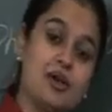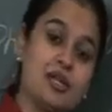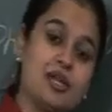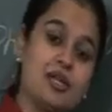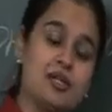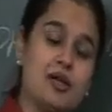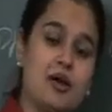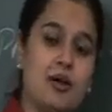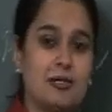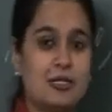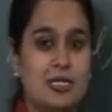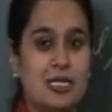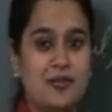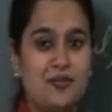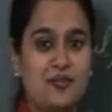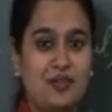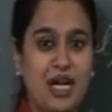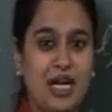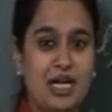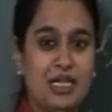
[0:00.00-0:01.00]
or a
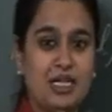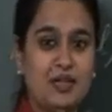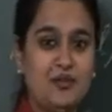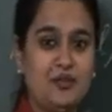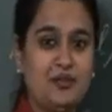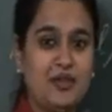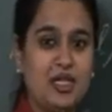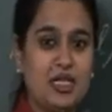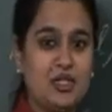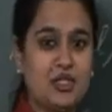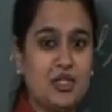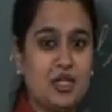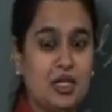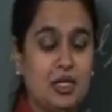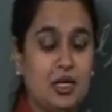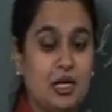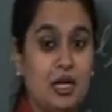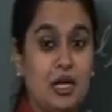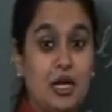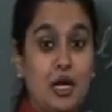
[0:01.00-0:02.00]
non-defining
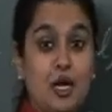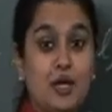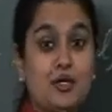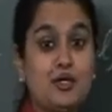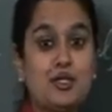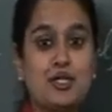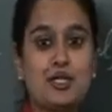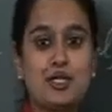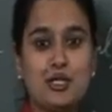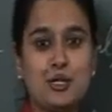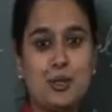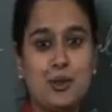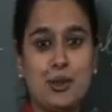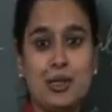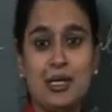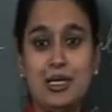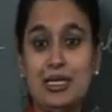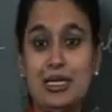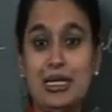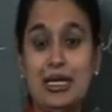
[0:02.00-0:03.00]
feature?
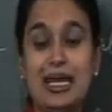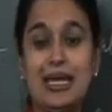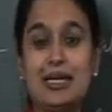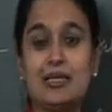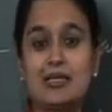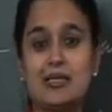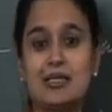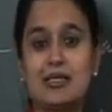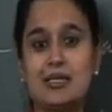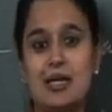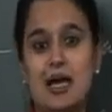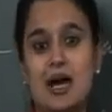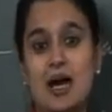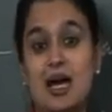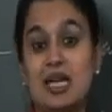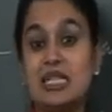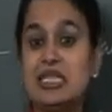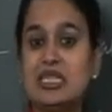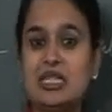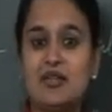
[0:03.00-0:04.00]
Surely it is
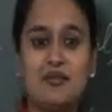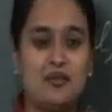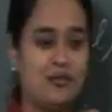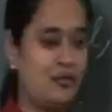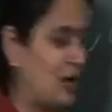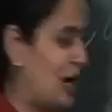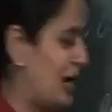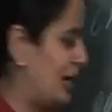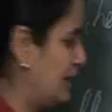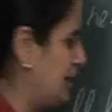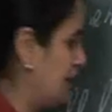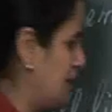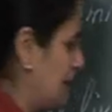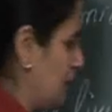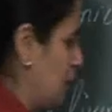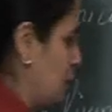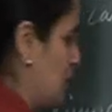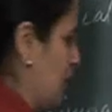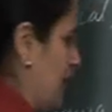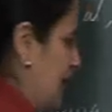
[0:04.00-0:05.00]
a defining